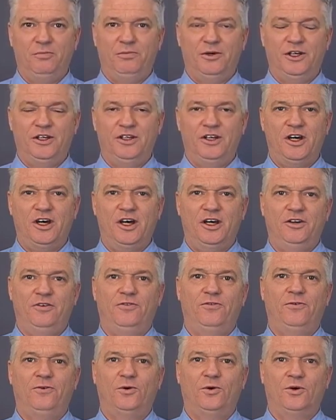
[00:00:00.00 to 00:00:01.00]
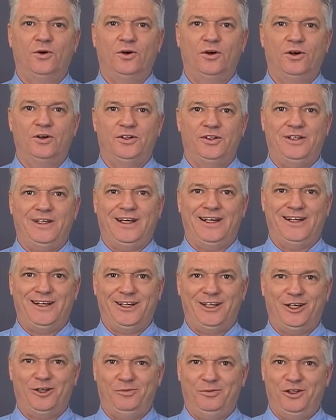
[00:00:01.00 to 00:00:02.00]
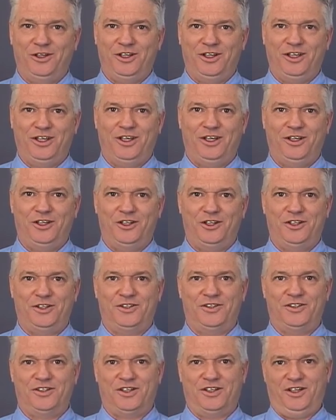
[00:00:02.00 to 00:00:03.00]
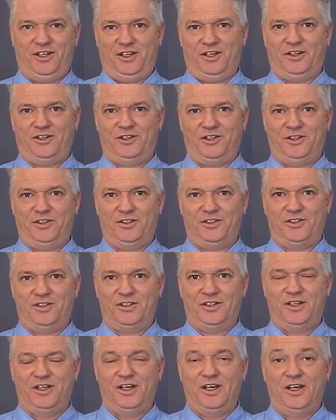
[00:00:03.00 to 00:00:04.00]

but not for data communications connections